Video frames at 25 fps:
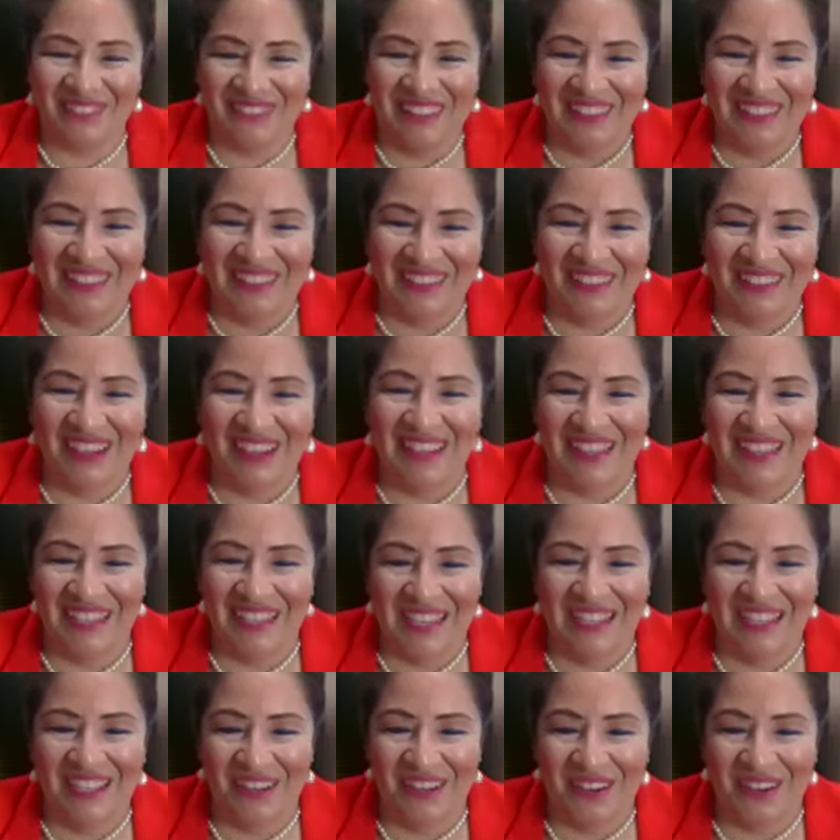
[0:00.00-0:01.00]
So I
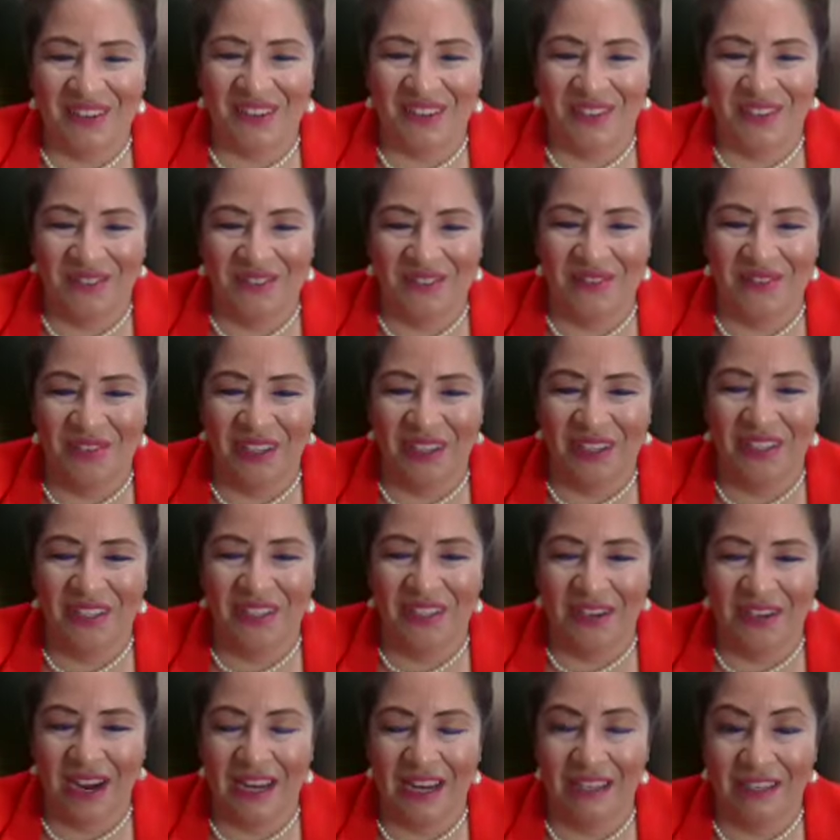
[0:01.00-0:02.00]
think, really
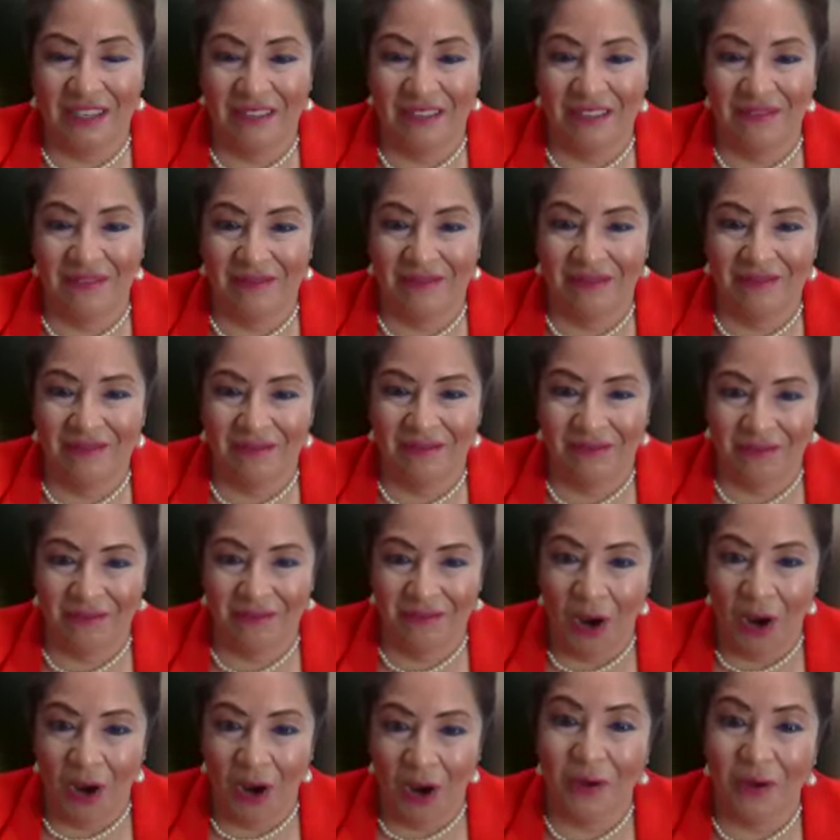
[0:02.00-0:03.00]
trying to
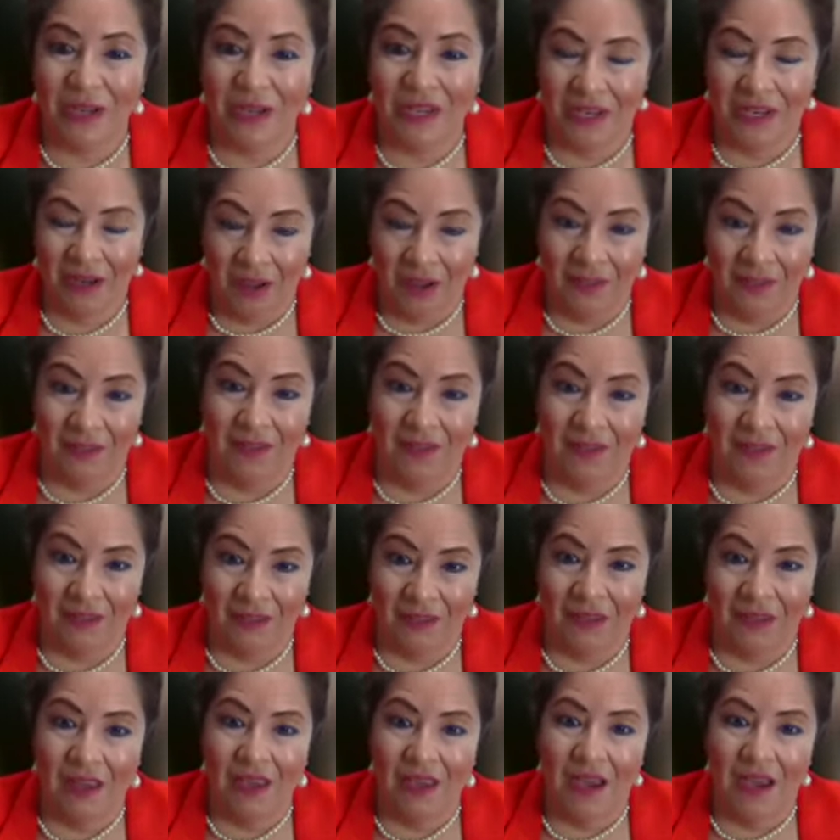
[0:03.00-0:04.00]
hone in on
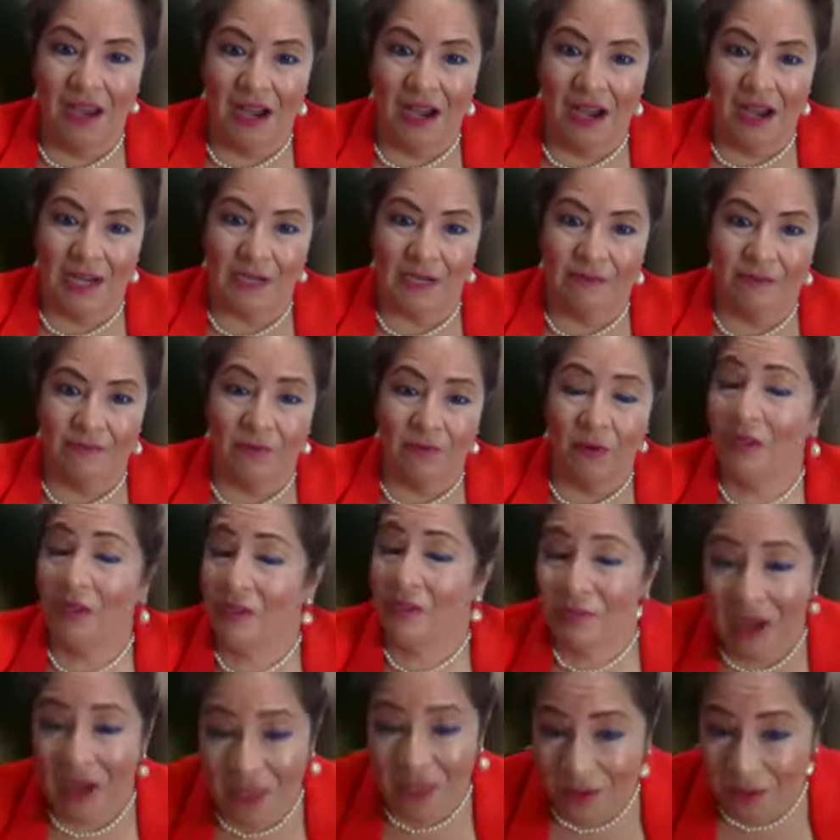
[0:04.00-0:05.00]
the, which,
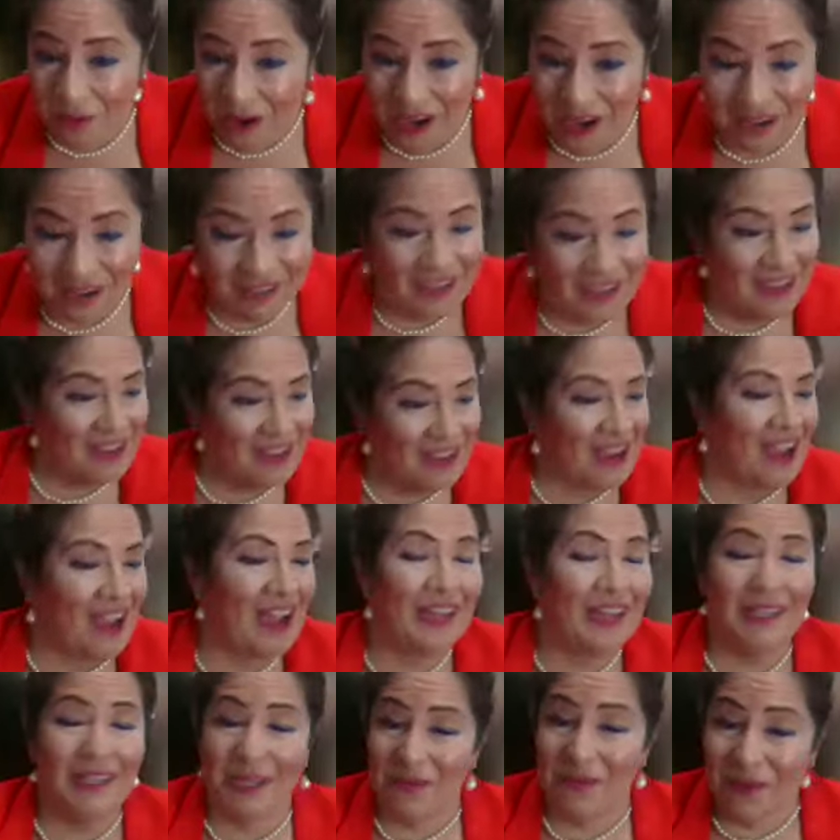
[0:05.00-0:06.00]
by the way, I
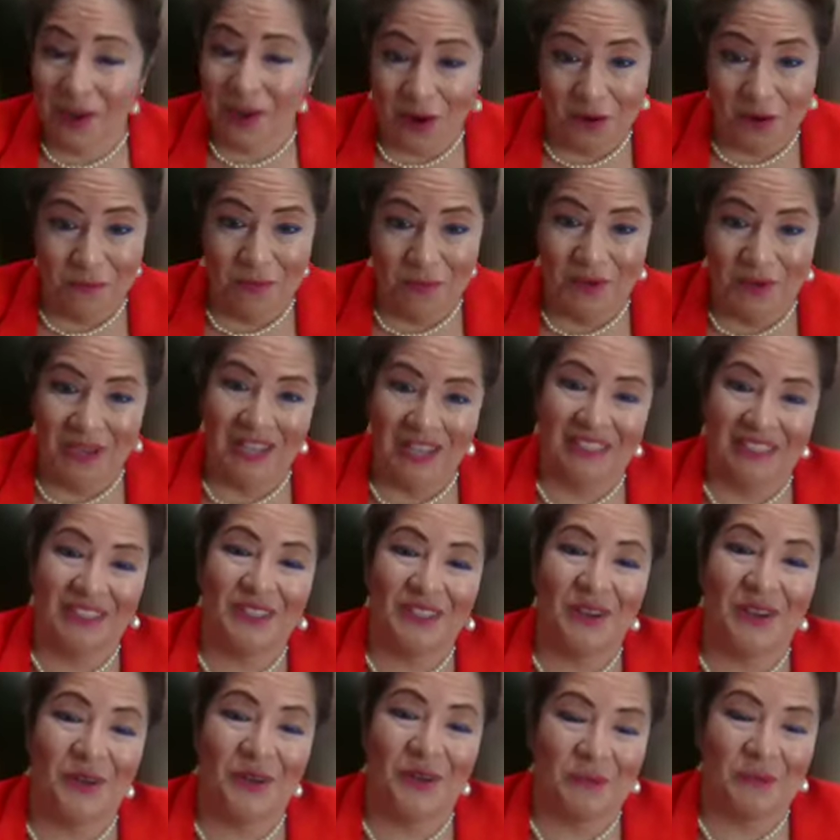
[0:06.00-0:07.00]
love Hope. And
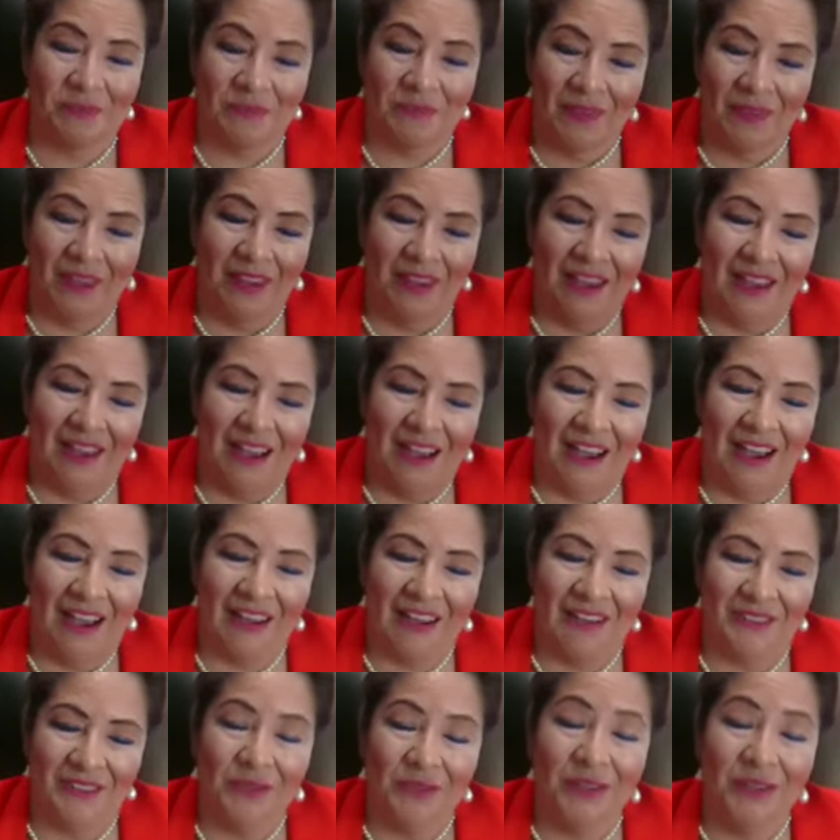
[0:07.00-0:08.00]
so
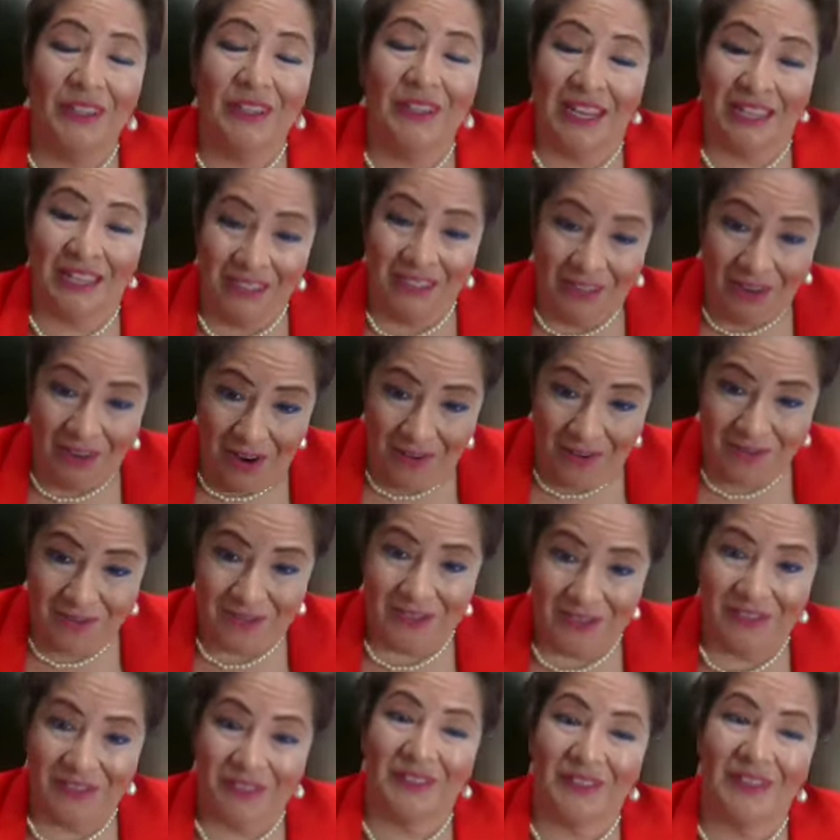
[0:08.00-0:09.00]
I would like to
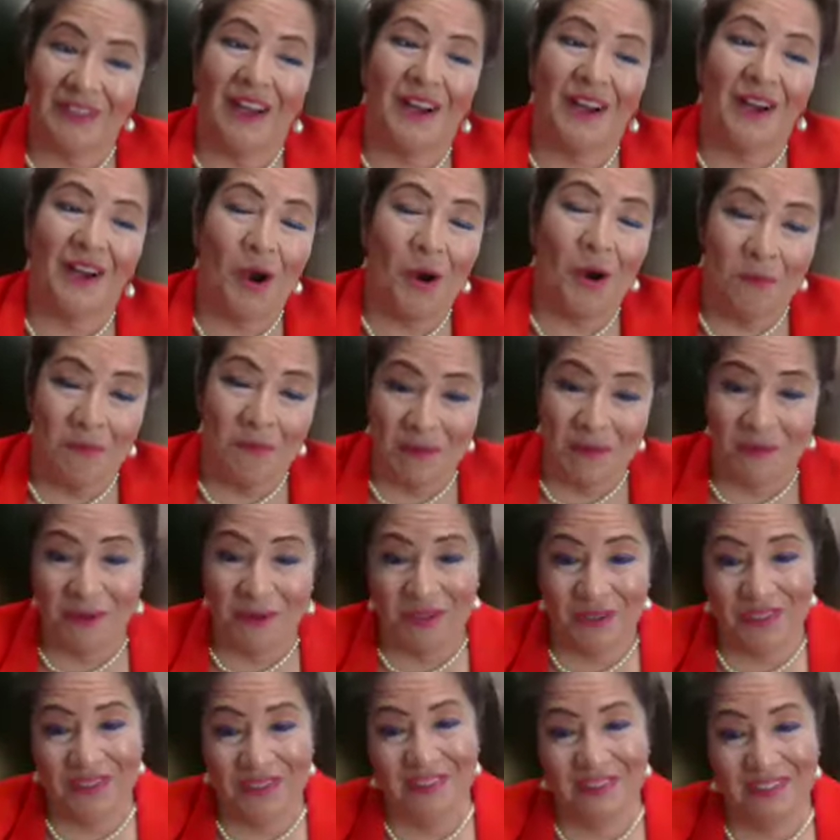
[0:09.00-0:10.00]
offer Hope
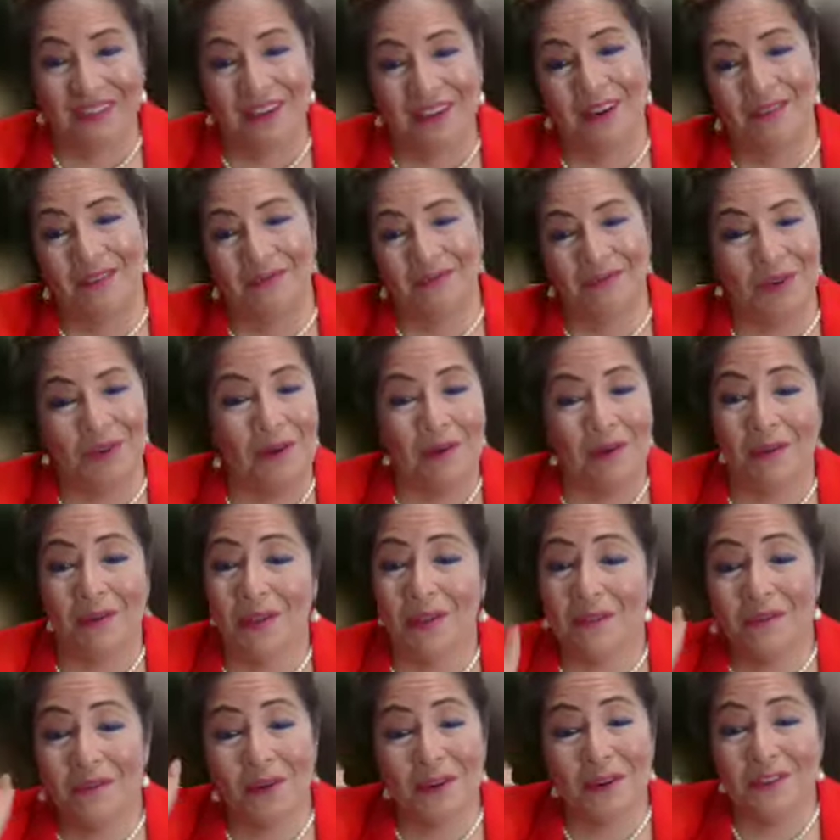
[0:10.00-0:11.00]
members, whoever
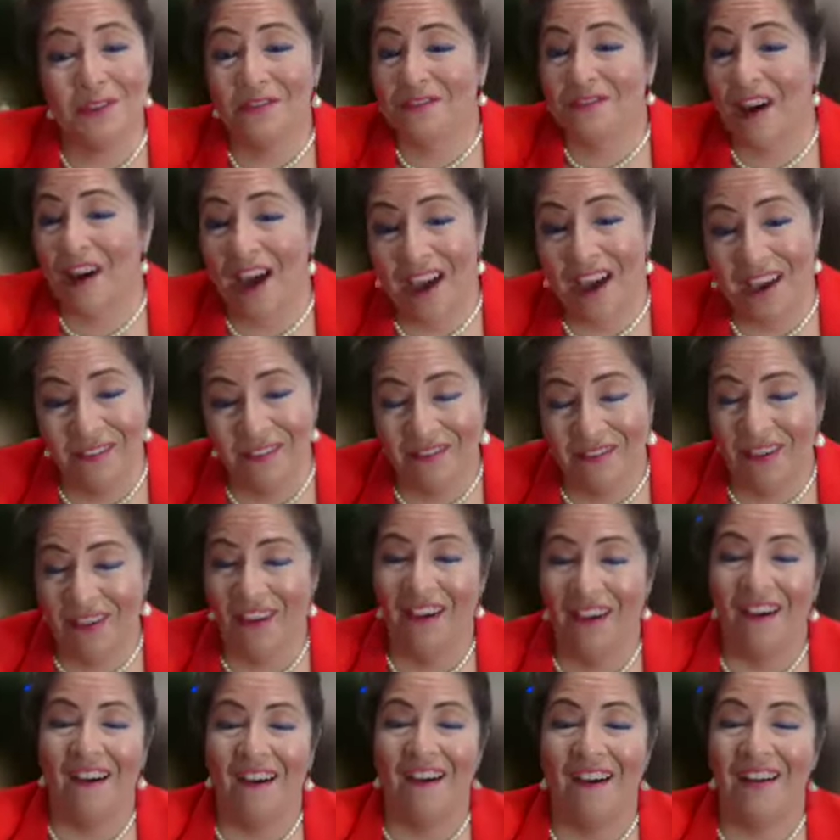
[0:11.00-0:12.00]
the first 5
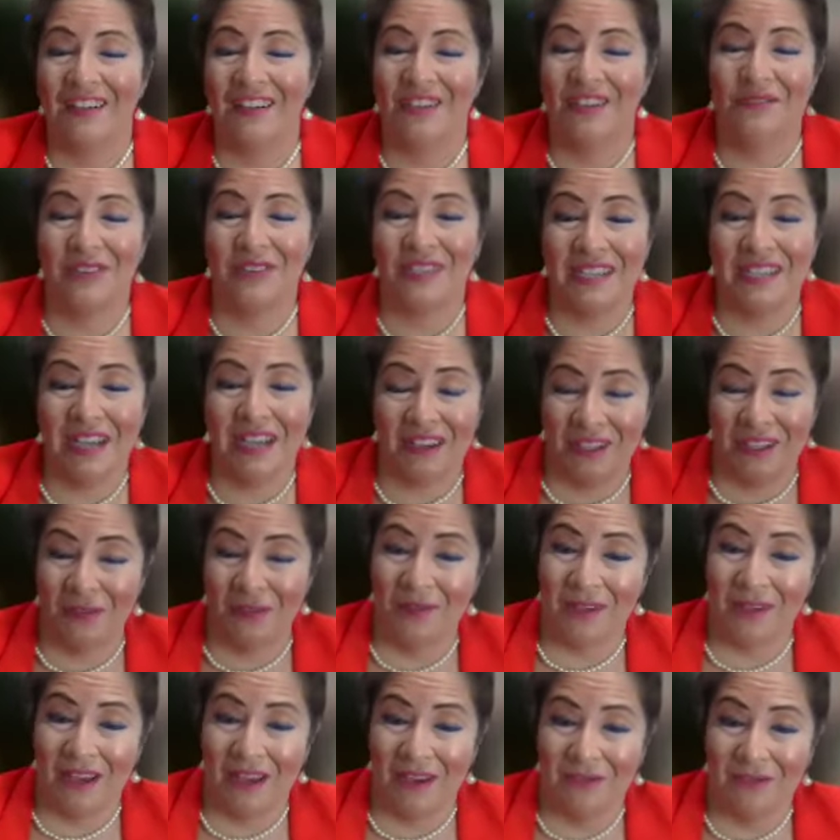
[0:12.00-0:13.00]
are, to reach out to
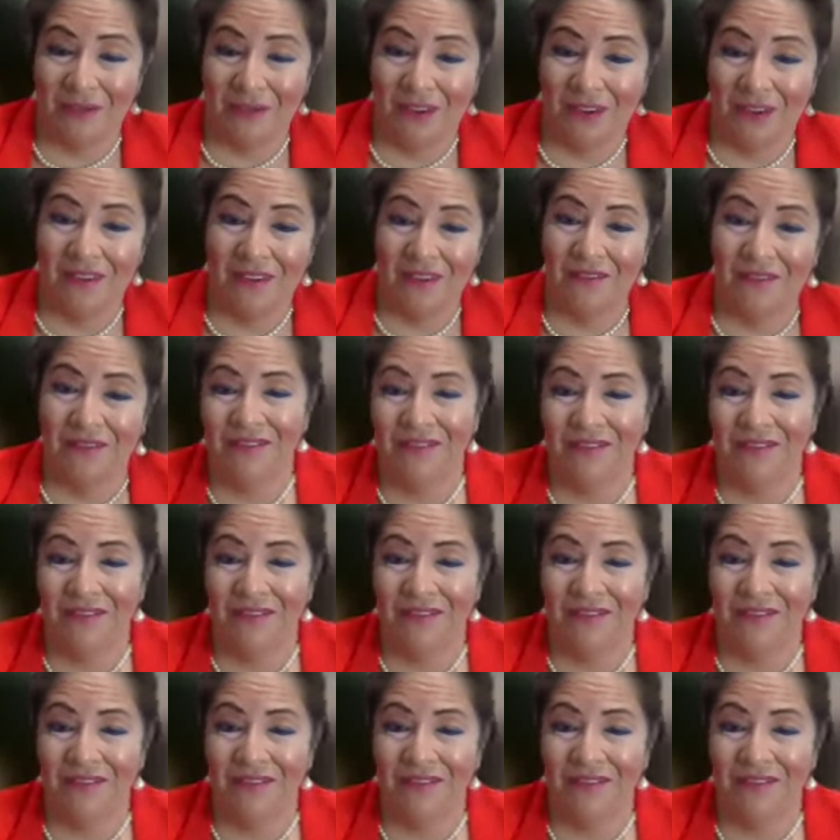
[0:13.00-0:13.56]
me. I will give